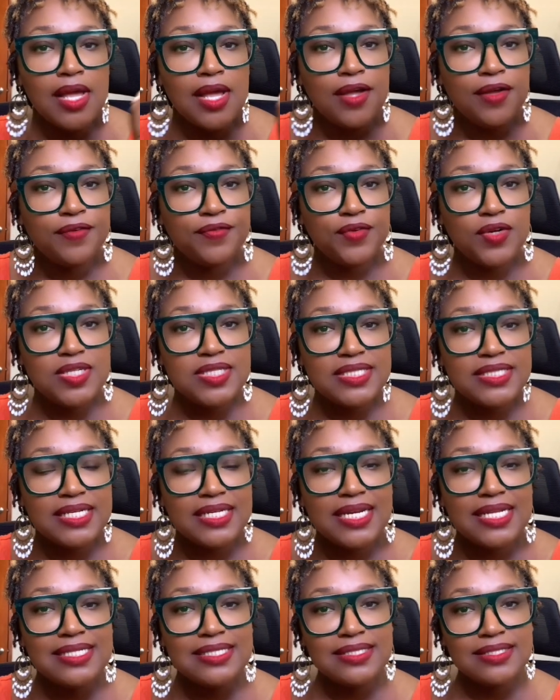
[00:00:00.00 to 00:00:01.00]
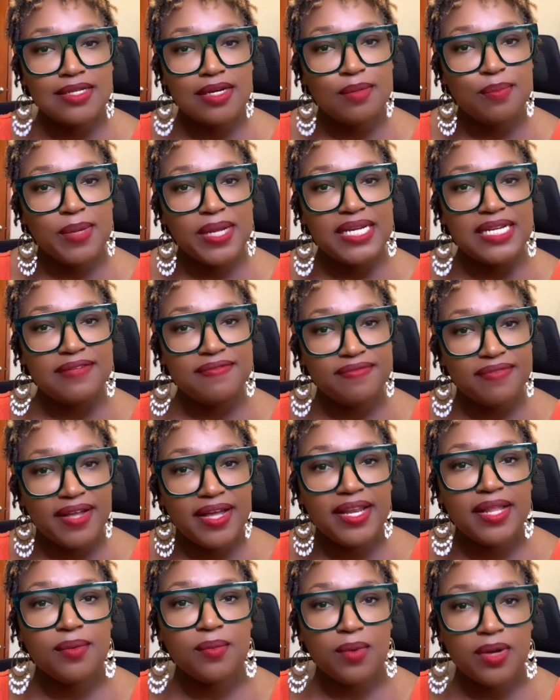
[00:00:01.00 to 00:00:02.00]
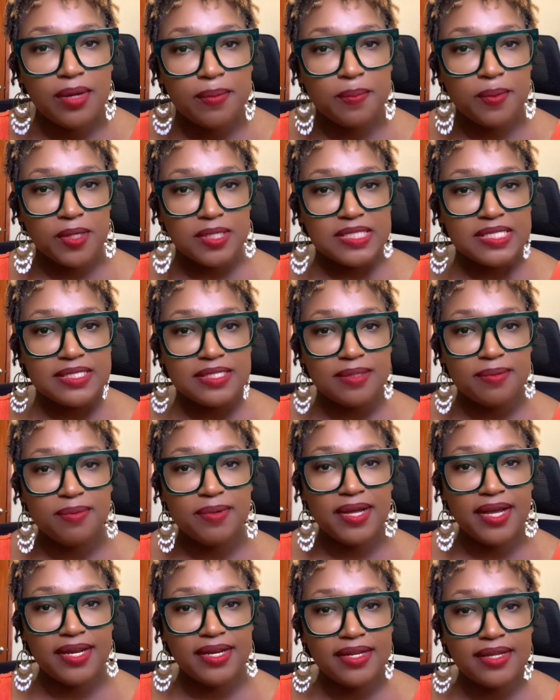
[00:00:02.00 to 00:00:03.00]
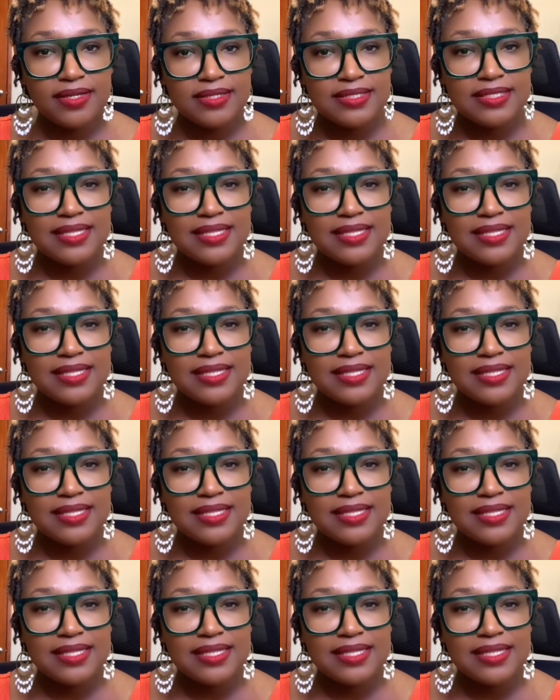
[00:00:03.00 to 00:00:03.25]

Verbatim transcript: First thing, let's start by defining what a personal brand is,